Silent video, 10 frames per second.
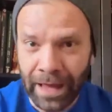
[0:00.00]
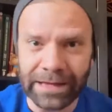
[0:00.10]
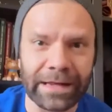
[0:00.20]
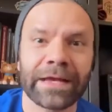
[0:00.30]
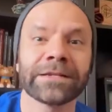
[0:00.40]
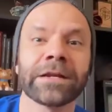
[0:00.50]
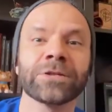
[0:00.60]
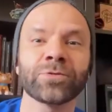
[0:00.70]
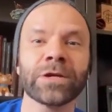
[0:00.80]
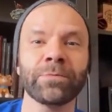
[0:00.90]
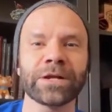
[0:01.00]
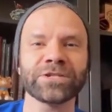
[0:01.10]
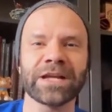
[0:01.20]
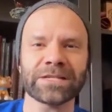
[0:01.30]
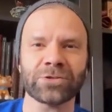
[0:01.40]
and landed on a tree
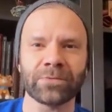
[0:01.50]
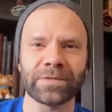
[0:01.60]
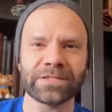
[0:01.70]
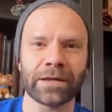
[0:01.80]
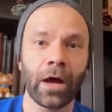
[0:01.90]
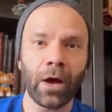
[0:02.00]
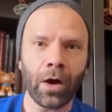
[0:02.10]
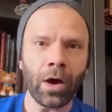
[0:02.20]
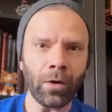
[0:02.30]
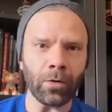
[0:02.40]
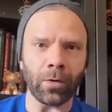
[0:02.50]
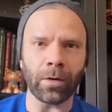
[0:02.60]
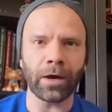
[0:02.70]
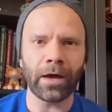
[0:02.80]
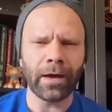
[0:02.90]
branch next to him and said, "Oh,
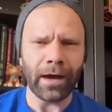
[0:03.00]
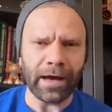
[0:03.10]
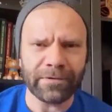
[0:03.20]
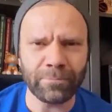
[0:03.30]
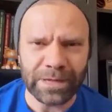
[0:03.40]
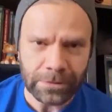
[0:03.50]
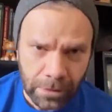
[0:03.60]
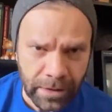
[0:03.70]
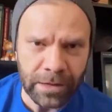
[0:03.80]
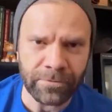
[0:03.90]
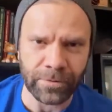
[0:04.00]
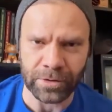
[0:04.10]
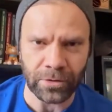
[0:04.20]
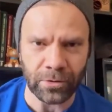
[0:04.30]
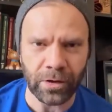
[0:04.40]
I've been looking for
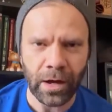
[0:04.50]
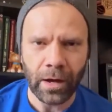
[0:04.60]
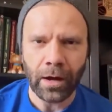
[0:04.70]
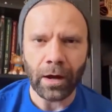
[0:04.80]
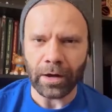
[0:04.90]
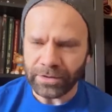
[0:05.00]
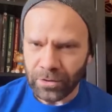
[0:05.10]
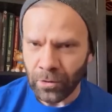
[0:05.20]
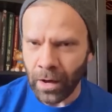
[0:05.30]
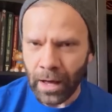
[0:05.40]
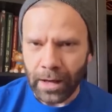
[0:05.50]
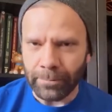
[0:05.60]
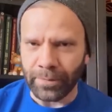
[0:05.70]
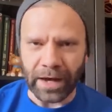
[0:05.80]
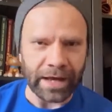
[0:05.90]
you. Are you,
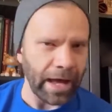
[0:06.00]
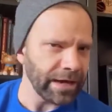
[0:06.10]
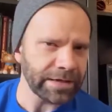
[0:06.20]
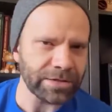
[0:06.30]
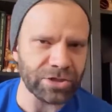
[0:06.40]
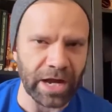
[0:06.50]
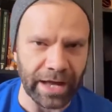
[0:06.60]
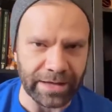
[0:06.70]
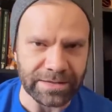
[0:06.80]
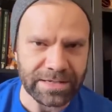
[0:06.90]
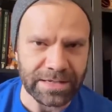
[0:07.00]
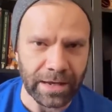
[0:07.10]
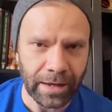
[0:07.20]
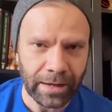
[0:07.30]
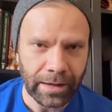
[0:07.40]
by any chance,
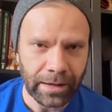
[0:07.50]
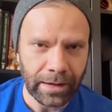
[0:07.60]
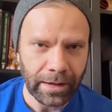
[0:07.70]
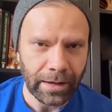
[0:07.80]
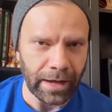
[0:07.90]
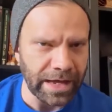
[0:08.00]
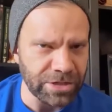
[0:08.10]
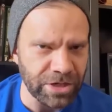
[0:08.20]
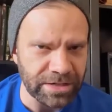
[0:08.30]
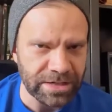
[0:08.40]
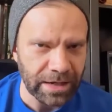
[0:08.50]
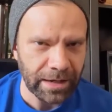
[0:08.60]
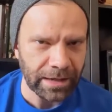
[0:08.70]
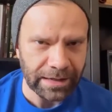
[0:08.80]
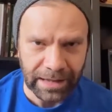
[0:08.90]
Agent
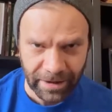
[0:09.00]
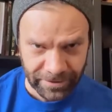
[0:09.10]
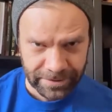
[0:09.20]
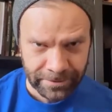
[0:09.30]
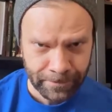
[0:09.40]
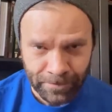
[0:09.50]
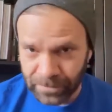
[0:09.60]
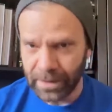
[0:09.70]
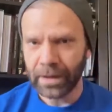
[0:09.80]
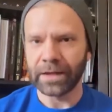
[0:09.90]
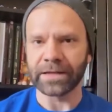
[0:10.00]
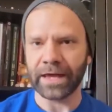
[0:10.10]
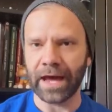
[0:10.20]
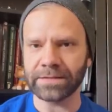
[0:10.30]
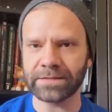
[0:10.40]
11? And the
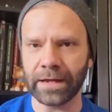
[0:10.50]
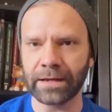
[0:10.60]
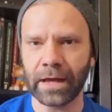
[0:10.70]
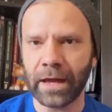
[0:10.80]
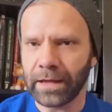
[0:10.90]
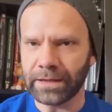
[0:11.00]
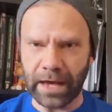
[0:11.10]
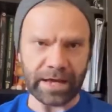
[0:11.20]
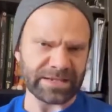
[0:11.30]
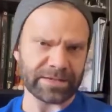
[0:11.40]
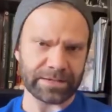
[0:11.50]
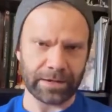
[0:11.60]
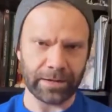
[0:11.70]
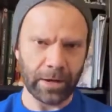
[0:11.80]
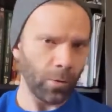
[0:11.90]
cat said, "Yes.
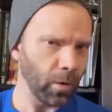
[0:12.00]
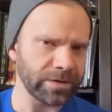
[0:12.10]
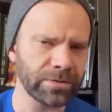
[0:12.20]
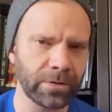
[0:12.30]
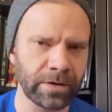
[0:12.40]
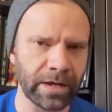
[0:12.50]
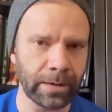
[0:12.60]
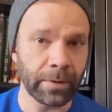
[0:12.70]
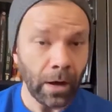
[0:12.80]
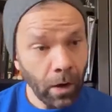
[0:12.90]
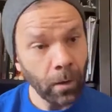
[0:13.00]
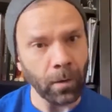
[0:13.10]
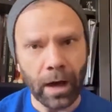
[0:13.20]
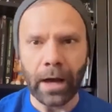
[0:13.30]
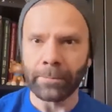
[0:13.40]
What's your name?"
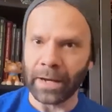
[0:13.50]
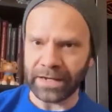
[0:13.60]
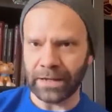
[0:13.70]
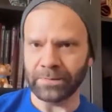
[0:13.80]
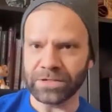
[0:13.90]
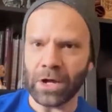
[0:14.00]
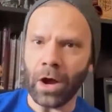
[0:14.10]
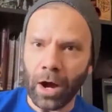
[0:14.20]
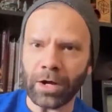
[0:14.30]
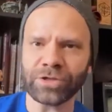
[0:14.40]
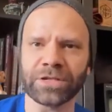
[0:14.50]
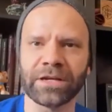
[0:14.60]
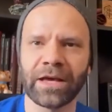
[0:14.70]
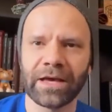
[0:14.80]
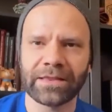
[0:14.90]
"Oh, my name is Archie,
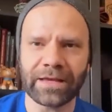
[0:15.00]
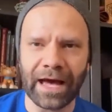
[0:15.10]
the